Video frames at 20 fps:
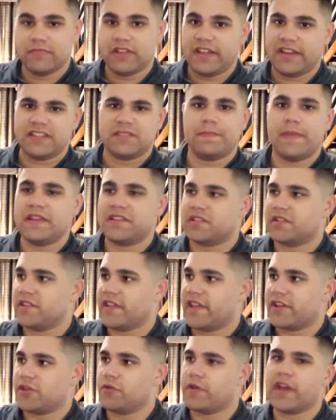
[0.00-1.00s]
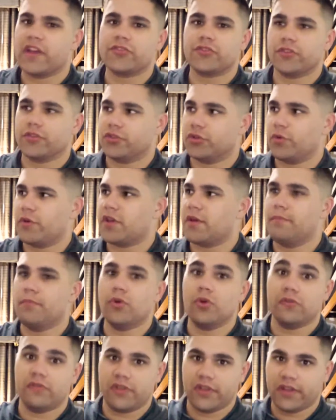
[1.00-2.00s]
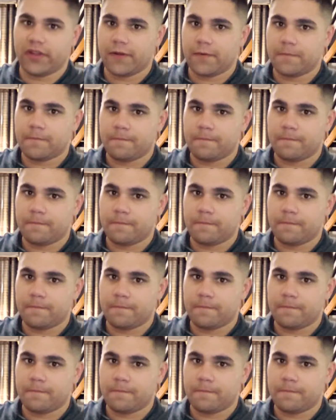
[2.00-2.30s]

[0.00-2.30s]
And it's basically like you guys are doing a movie.